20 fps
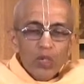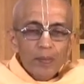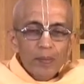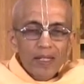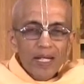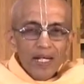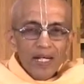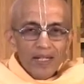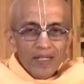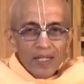to
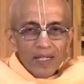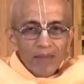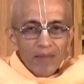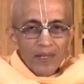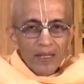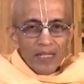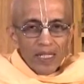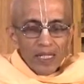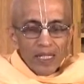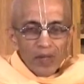be another
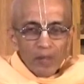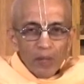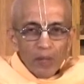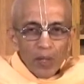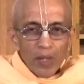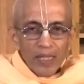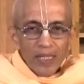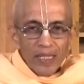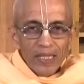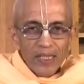material
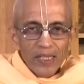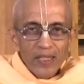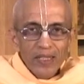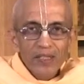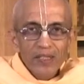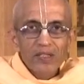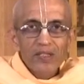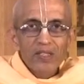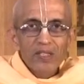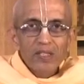body,
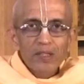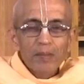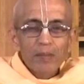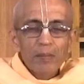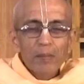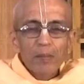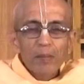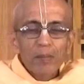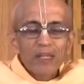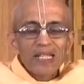it is
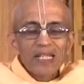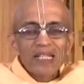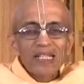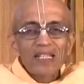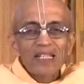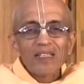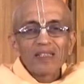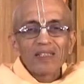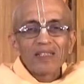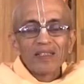
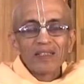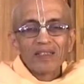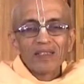simply